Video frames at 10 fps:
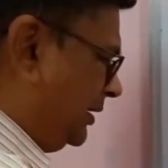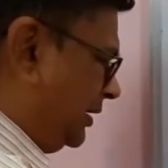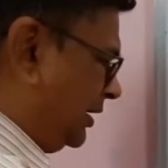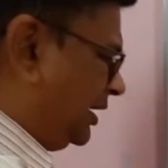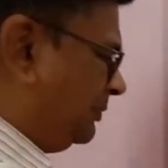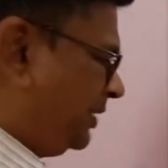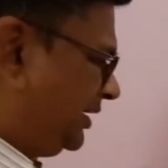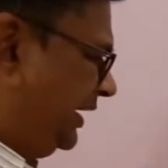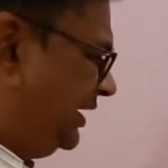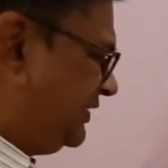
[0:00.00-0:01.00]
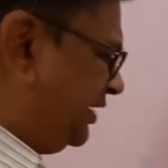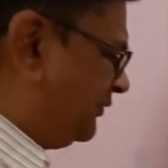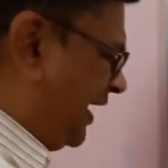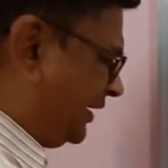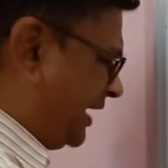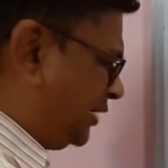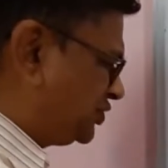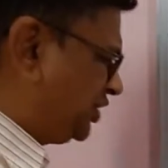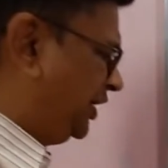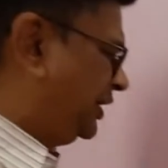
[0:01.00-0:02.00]
but it is in fact, can you
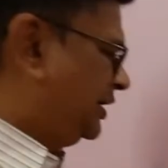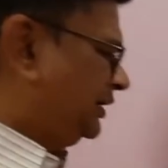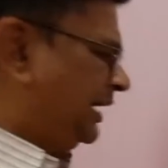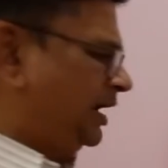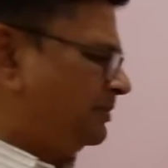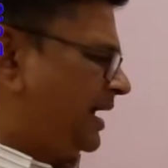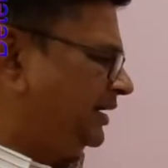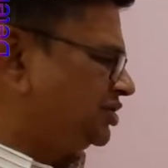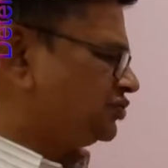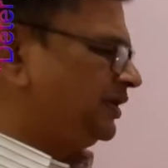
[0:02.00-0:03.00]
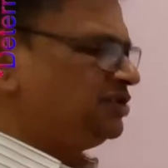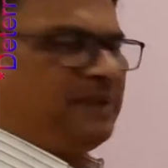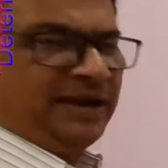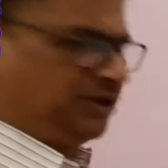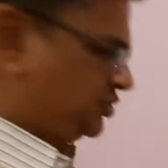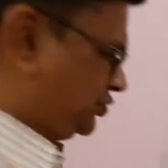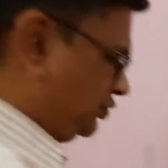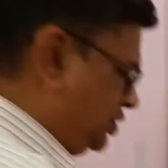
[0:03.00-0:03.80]
see, 10 minus 12 is minus 2.